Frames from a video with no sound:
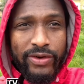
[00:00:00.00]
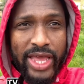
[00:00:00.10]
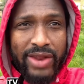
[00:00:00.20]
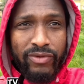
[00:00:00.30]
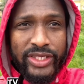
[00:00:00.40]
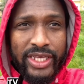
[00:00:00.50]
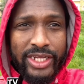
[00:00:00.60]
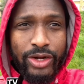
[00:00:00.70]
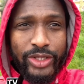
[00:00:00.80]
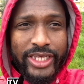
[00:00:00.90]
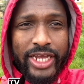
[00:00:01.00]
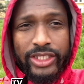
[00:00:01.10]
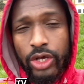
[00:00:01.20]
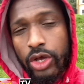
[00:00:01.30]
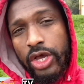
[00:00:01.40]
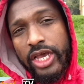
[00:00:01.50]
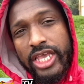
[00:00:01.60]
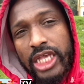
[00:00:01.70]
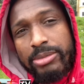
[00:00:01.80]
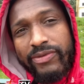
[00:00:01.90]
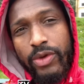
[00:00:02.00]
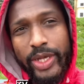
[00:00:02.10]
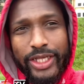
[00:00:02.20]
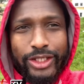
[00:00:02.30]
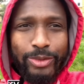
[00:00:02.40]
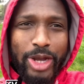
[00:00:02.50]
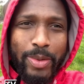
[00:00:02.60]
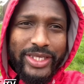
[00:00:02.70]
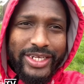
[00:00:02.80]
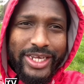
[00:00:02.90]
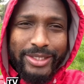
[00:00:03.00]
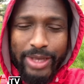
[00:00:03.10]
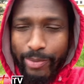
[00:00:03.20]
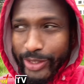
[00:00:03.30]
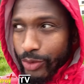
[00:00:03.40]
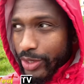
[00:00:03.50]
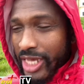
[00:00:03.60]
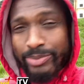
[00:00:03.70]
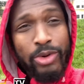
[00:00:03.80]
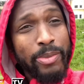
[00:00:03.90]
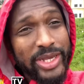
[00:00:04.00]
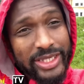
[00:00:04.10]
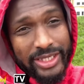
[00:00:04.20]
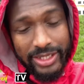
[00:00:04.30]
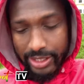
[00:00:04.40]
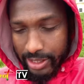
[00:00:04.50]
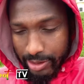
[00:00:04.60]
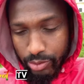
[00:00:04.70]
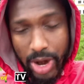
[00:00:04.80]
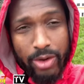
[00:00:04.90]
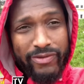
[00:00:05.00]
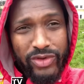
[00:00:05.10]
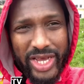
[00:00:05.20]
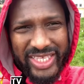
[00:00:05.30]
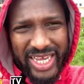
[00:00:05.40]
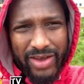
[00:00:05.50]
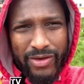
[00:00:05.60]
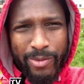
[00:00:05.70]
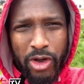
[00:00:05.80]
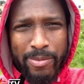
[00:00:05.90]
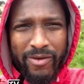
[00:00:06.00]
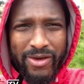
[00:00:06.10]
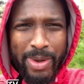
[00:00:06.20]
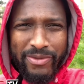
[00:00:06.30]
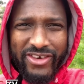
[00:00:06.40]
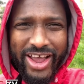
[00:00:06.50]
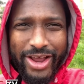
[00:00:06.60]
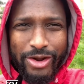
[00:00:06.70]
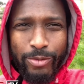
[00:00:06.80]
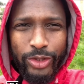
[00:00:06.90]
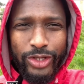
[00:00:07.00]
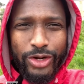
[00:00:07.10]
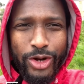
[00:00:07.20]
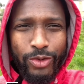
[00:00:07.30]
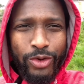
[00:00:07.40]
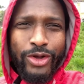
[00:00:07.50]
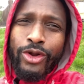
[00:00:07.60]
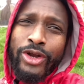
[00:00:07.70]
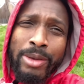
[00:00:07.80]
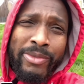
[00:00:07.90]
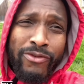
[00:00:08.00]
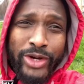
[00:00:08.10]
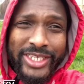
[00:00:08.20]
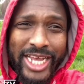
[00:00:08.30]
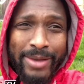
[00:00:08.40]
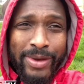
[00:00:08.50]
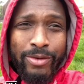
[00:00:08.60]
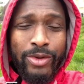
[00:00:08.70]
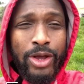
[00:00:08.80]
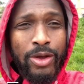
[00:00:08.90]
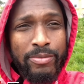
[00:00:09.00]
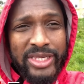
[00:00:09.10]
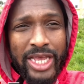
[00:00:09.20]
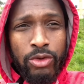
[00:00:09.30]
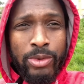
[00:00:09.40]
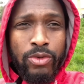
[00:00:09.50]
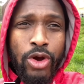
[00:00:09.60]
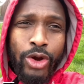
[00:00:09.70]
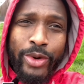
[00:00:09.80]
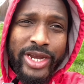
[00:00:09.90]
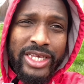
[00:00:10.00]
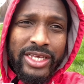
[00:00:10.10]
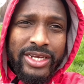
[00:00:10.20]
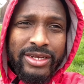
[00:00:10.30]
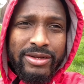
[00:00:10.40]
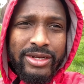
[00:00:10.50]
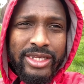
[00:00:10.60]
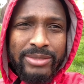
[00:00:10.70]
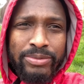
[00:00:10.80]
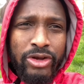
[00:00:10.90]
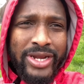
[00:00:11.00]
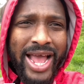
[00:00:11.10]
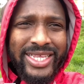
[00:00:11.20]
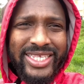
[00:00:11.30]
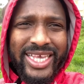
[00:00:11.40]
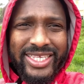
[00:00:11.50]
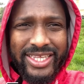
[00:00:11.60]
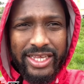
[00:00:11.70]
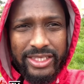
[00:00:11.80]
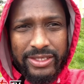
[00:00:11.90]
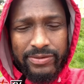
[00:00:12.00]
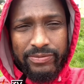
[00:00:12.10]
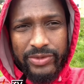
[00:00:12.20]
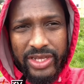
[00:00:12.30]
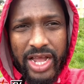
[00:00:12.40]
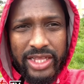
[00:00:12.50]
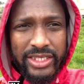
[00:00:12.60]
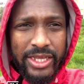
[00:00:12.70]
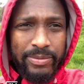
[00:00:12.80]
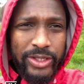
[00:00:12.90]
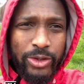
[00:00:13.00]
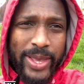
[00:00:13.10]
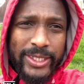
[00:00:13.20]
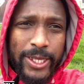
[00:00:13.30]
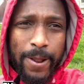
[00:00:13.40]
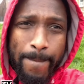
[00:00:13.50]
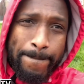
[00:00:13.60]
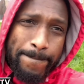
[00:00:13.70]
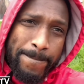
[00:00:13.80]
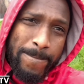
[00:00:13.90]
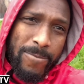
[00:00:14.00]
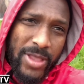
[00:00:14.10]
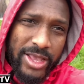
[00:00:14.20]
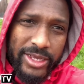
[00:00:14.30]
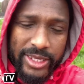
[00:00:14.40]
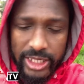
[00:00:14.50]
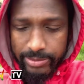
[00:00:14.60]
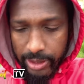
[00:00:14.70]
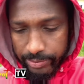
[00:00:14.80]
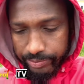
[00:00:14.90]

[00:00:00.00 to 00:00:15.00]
Lionfoot sending out. Saying so, yes, my viewers and subscribers in this episode as promised. Man, review that song from Kumba from Africa, you know, but I don't know, not, not before the time. And me, you, my work with the, the spirit, the ancestors, gods, them. You see what I say? Yes, man.